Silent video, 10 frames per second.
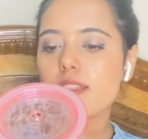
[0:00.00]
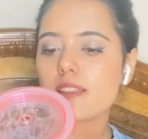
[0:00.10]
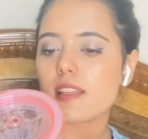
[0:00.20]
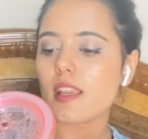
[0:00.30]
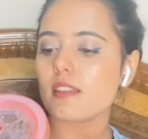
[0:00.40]

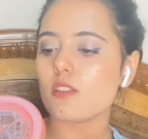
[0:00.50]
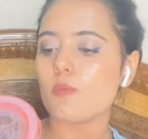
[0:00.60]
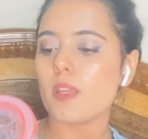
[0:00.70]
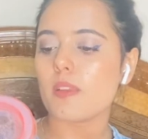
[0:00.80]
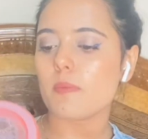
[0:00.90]
says you
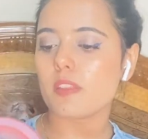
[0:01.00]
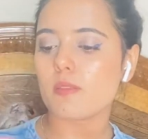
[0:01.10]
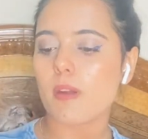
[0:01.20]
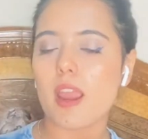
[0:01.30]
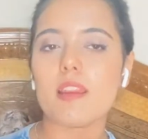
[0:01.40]
make me
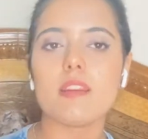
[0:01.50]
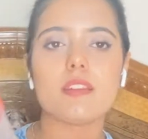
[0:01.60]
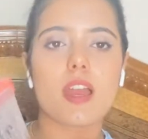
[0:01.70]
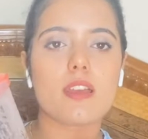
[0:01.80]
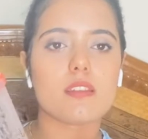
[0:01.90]
smile, and
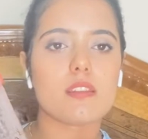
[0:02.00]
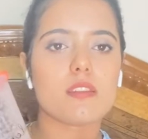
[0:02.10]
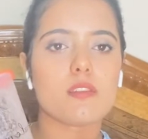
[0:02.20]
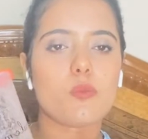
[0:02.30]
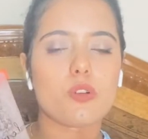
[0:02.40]
it has
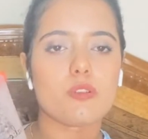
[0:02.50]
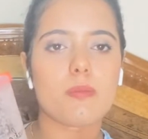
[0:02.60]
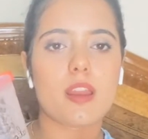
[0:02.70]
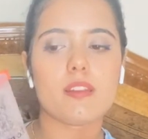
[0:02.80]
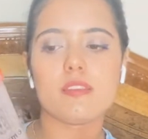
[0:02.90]
this
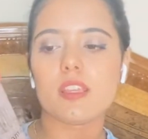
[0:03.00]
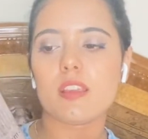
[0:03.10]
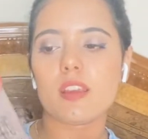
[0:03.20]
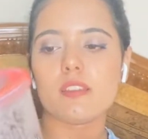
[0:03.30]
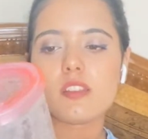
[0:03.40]
watermelon
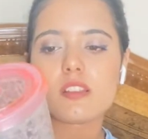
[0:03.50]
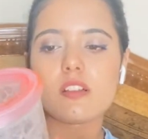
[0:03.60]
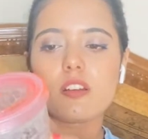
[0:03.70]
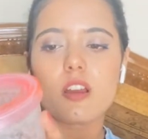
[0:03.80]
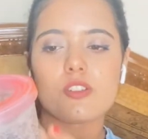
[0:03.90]
thing and this
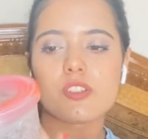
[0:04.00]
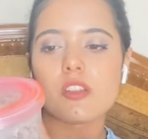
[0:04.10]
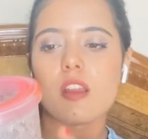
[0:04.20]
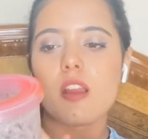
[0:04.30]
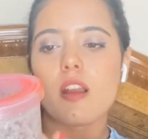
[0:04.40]
crushed
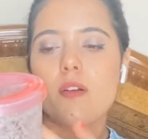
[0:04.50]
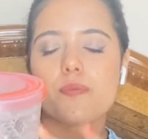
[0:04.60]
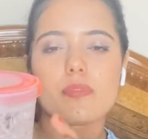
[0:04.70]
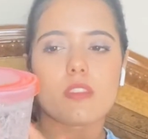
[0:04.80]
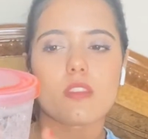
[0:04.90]

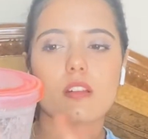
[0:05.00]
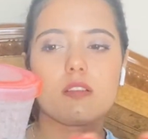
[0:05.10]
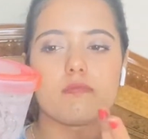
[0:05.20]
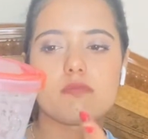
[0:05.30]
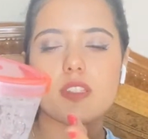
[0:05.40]

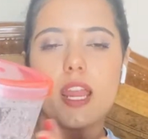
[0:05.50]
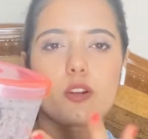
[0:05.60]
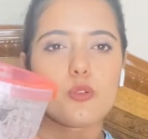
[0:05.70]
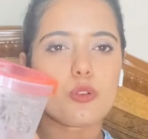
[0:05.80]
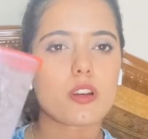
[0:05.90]
I
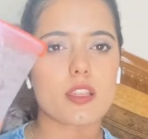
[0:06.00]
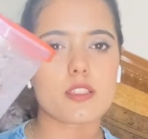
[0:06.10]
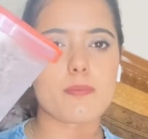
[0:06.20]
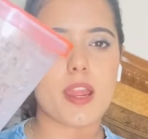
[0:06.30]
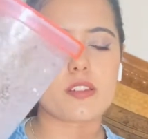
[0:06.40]
don't know,
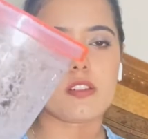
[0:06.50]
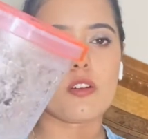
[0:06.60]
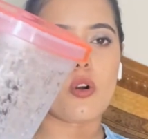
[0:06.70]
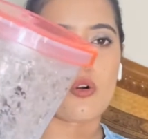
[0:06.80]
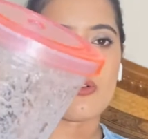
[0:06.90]
crust
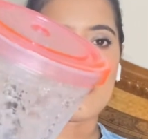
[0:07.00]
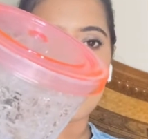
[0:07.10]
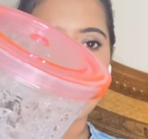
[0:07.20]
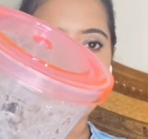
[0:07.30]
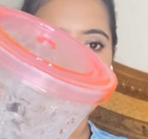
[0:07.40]
pattern all
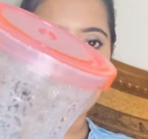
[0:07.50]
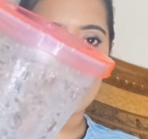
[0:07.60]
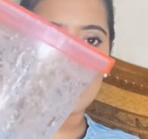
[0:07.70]
over, if you